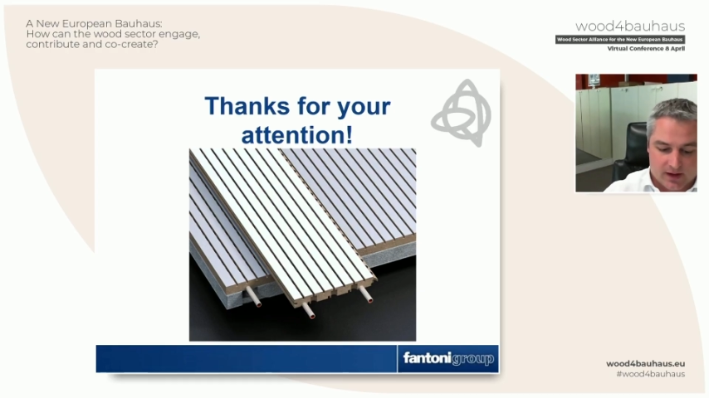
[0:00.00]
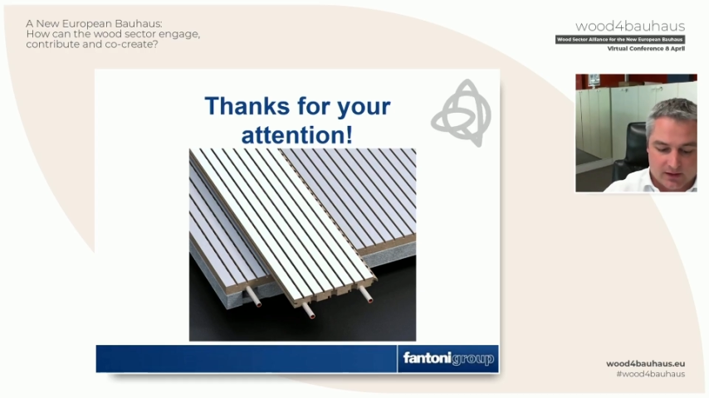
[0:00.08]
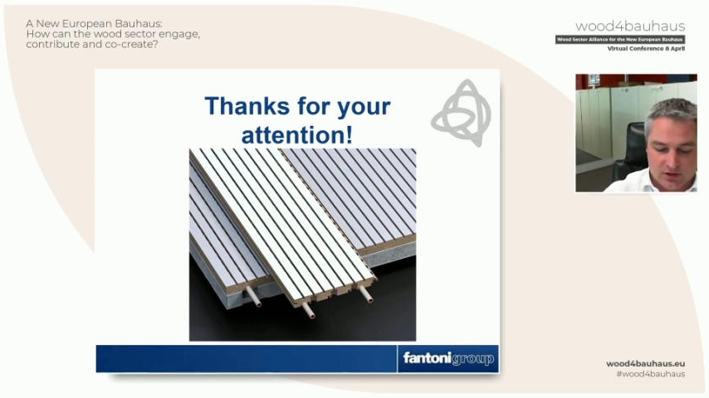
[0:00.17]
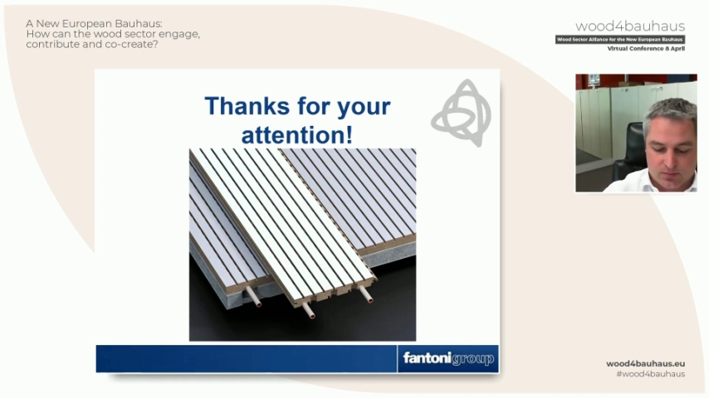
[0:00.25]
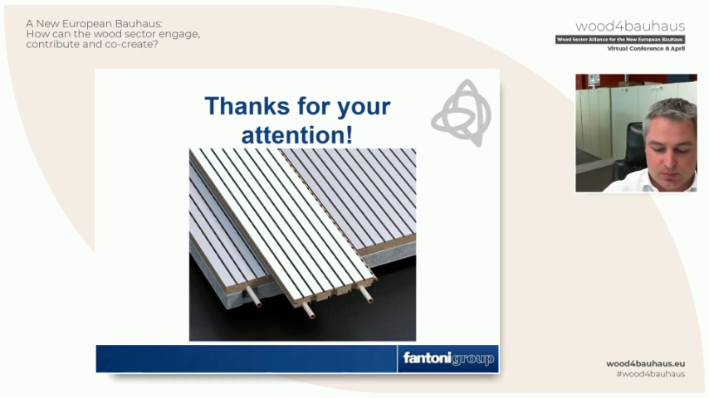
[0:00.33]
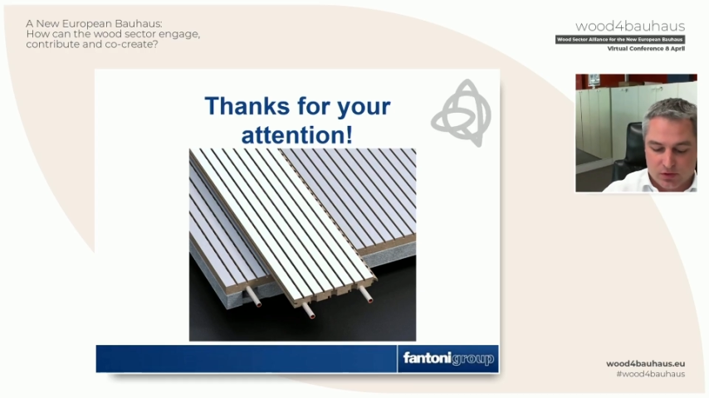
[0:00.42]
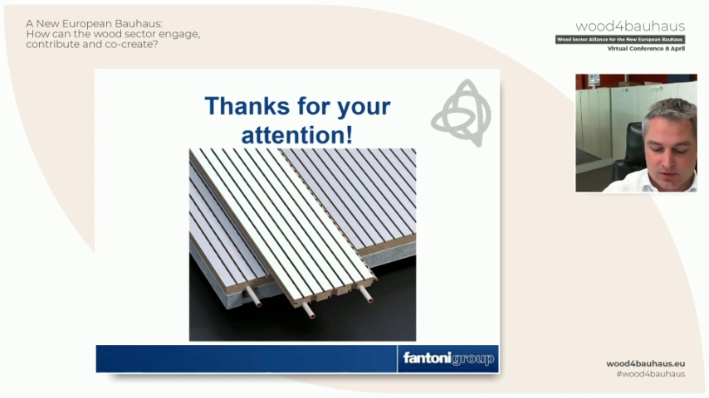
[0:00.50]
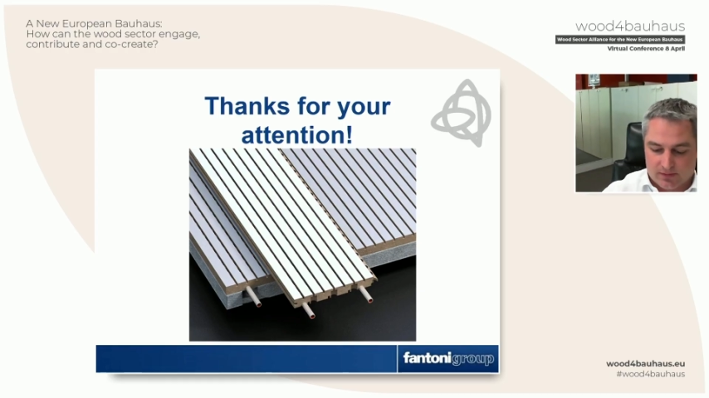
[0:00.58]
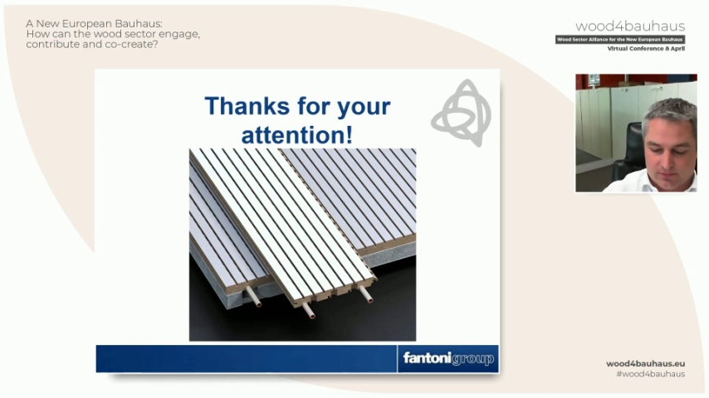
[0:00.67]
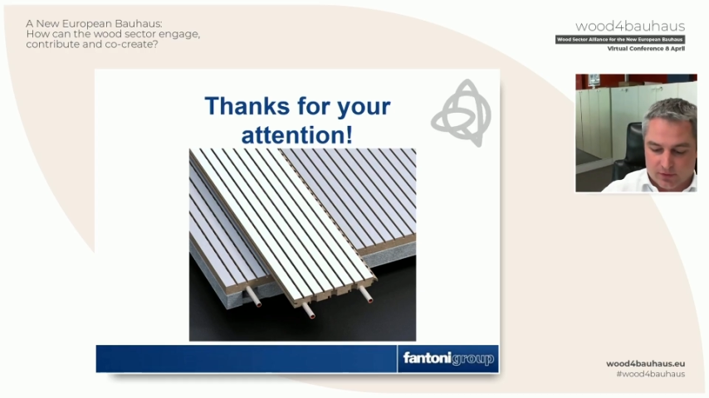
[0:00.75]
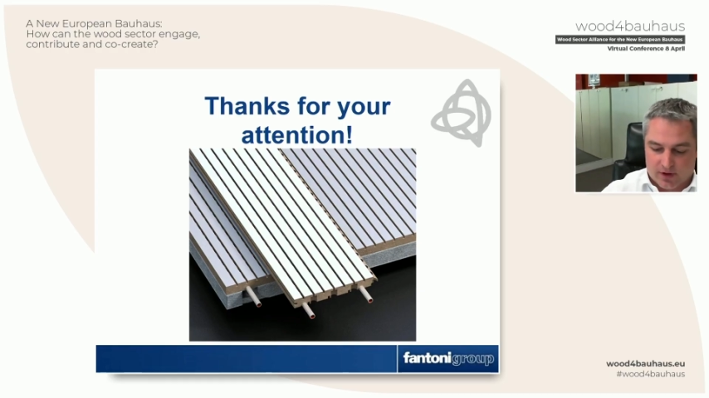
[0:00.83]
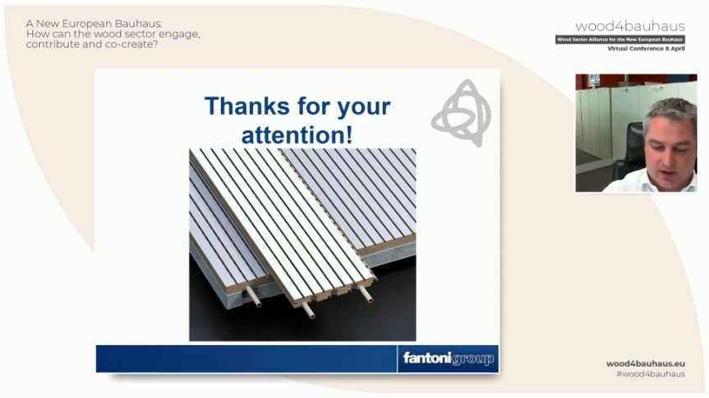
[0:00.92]
At
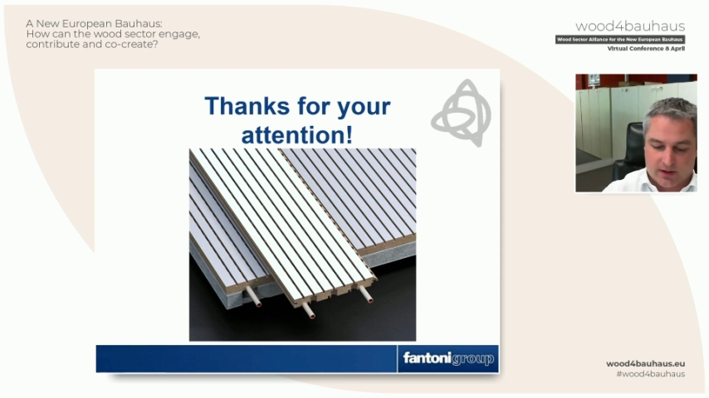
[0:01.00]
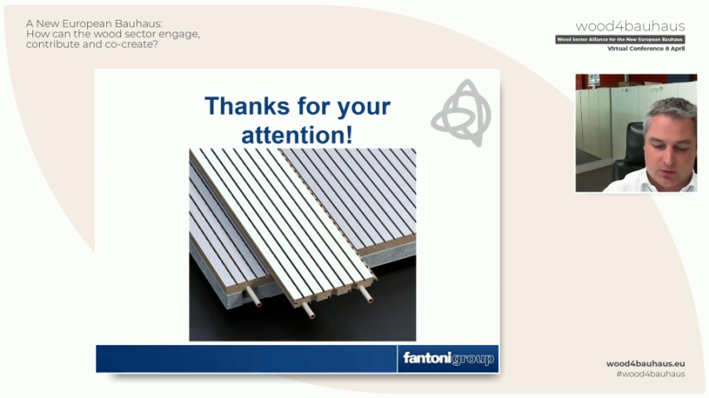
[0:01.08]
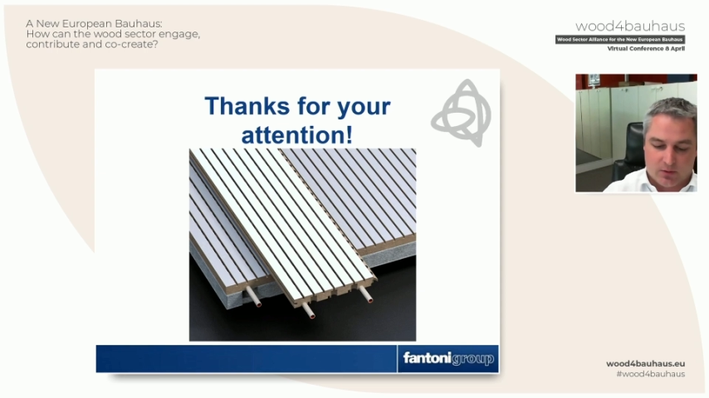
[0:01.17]
disposal for any